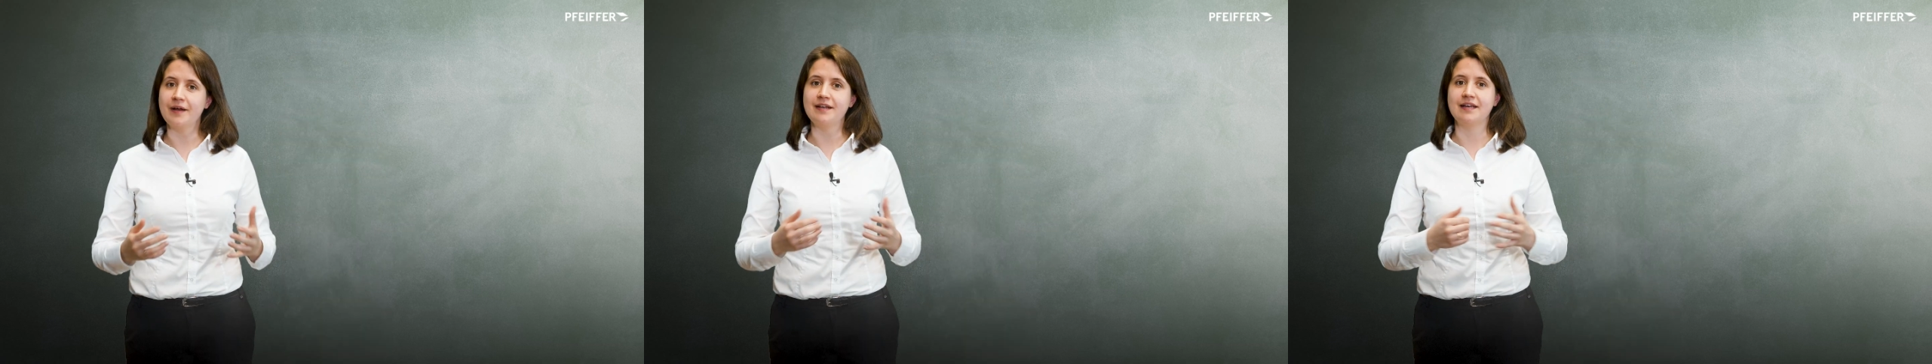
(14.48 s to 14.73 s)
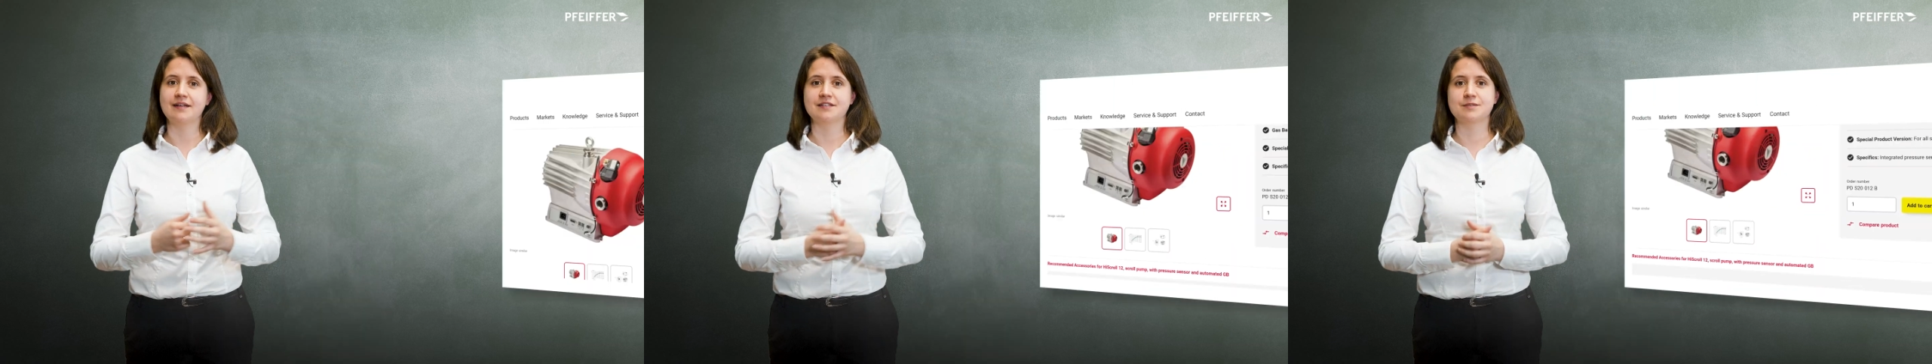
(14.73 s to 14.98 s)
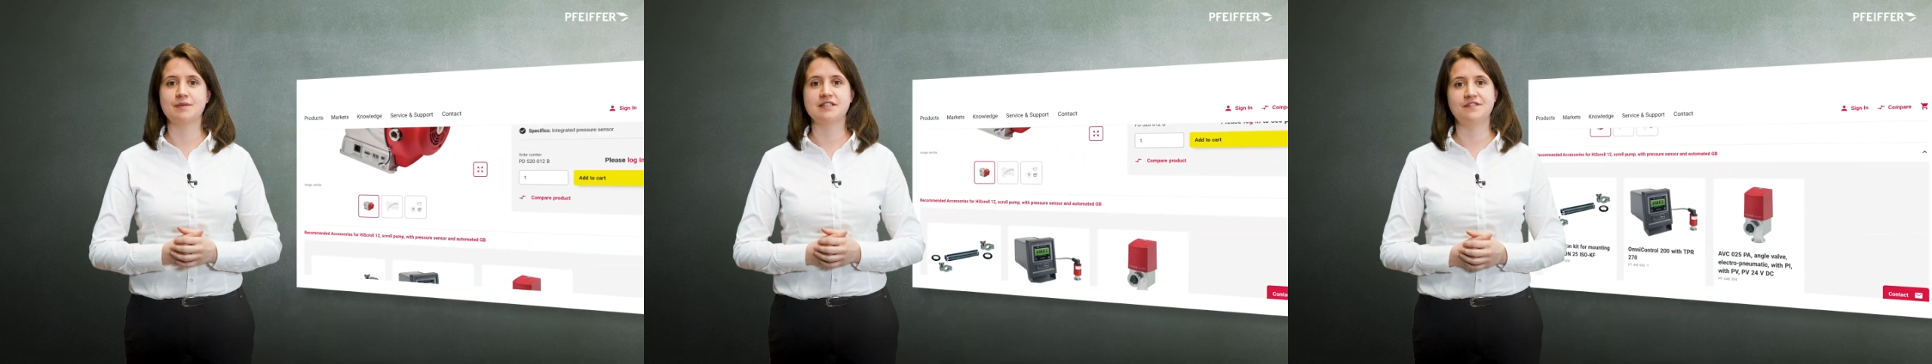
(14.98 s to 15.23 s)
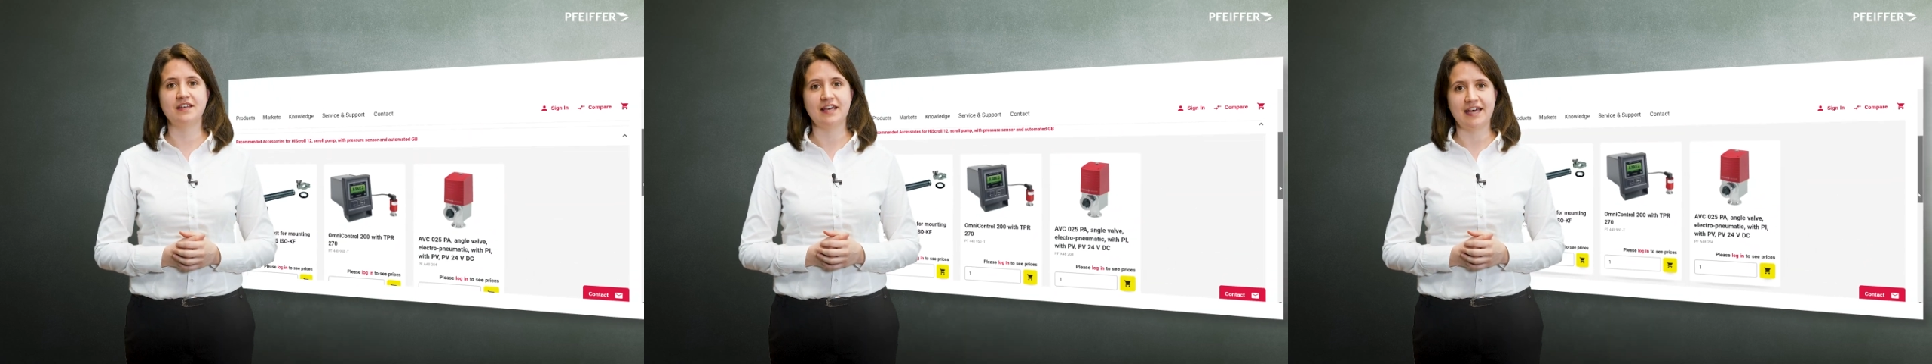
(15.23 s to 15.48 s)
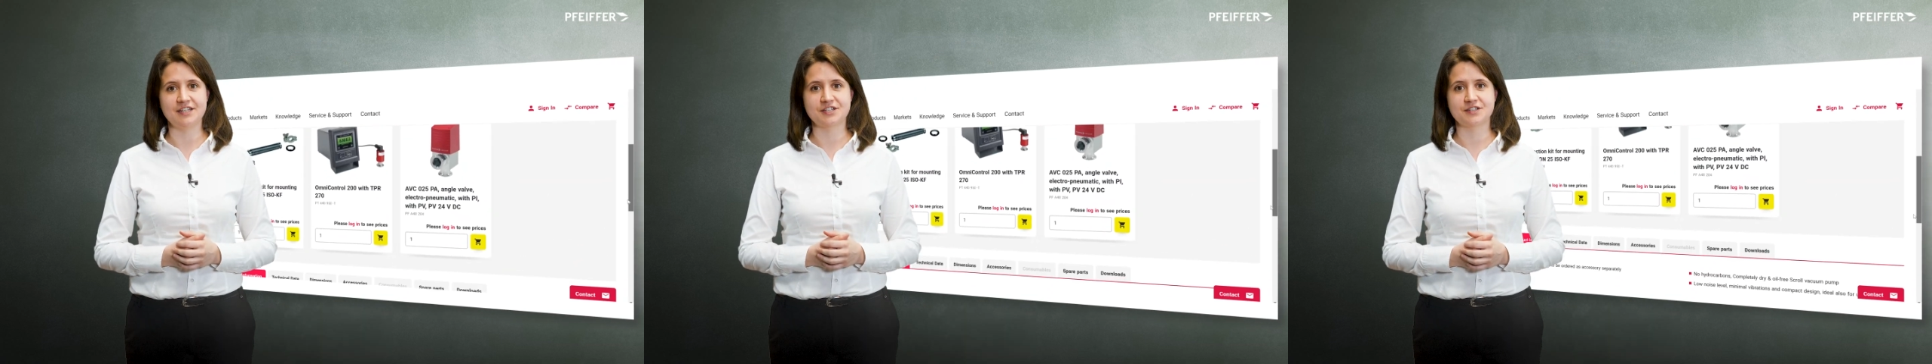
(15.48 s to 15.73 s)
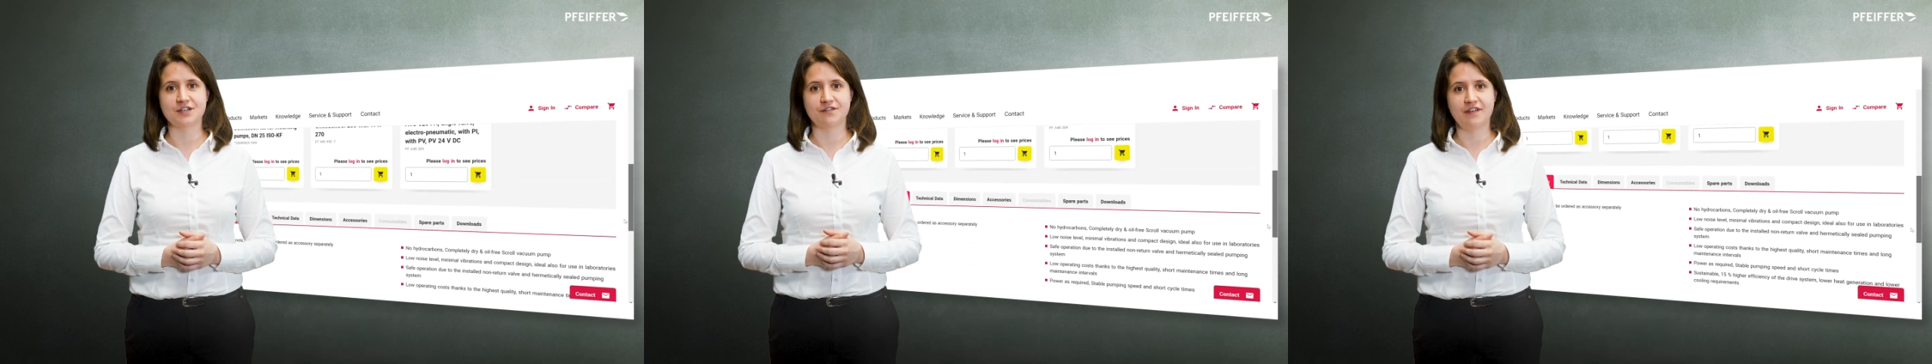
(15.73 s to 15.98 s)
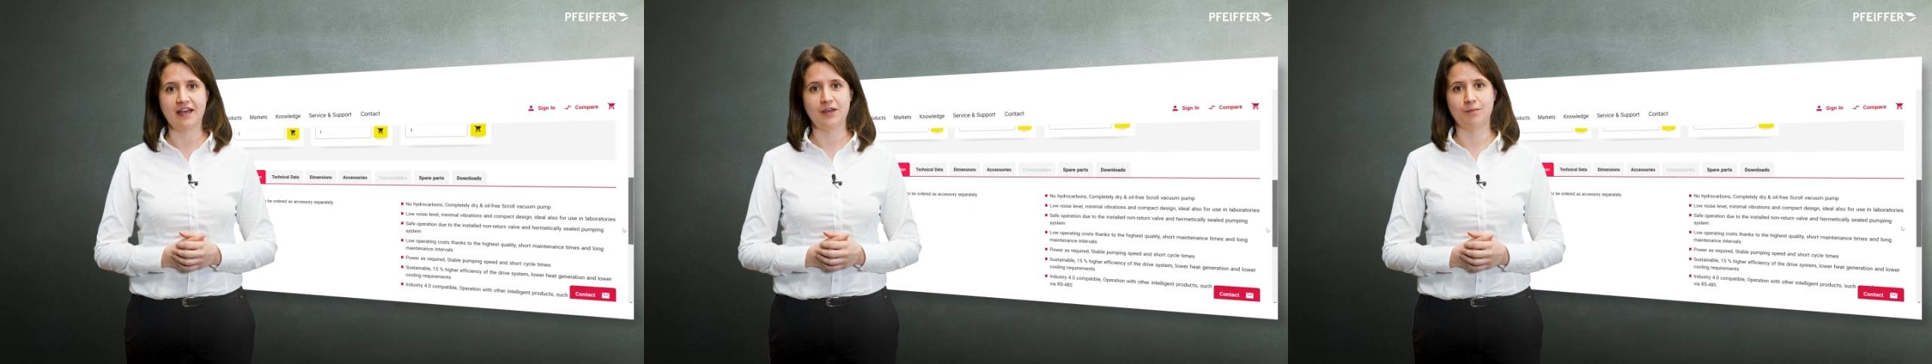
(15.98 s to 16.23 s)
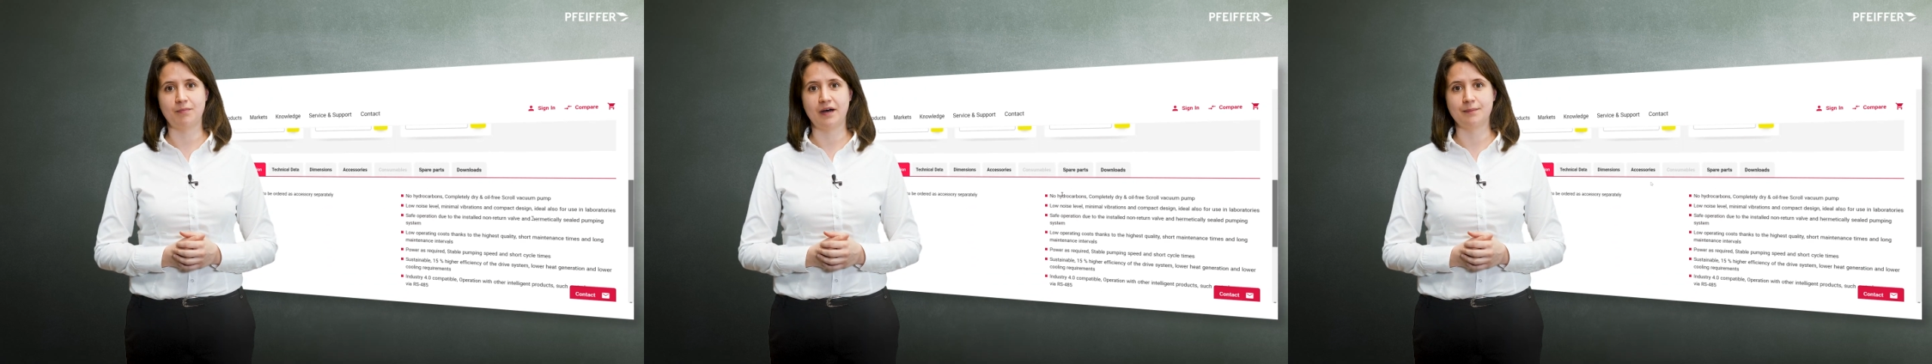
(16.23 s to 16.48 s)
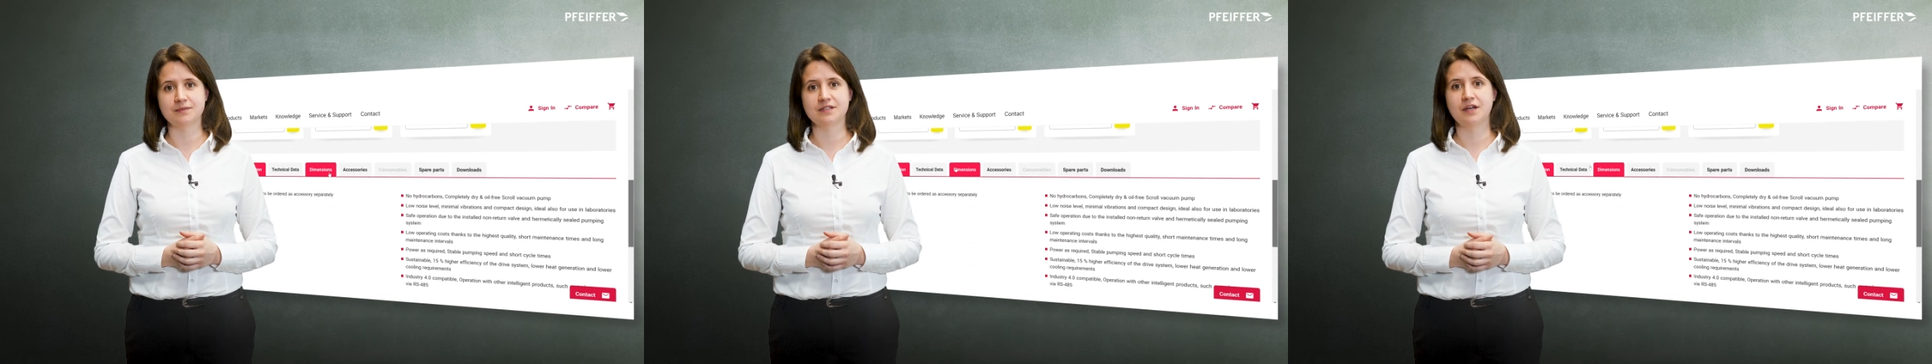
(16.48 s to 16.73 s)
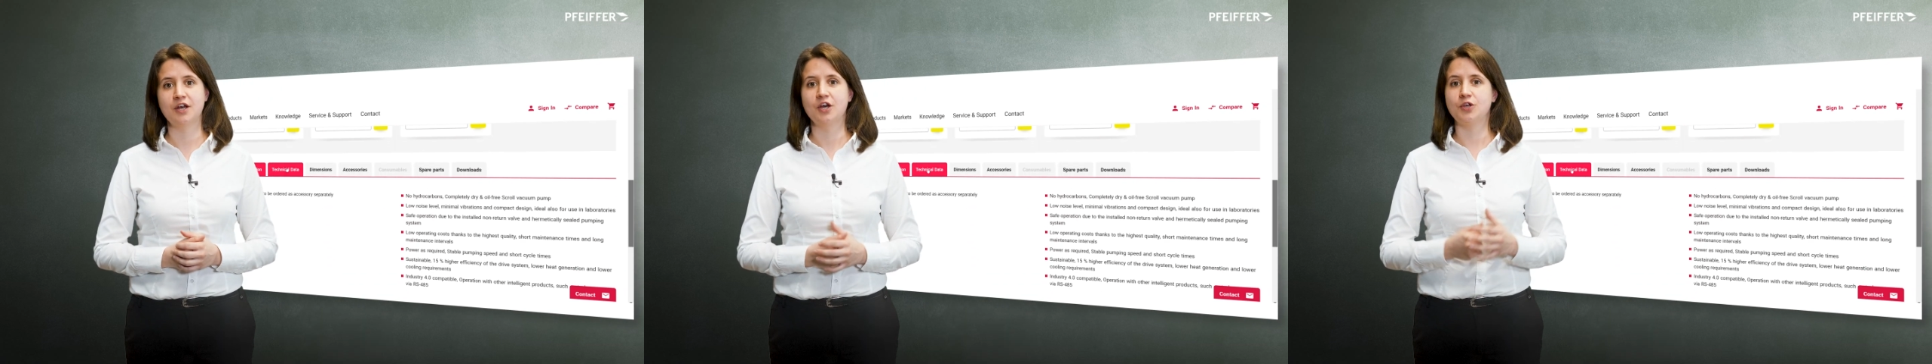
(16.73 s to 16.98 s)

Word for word: reading the specifications of vacuum pumps,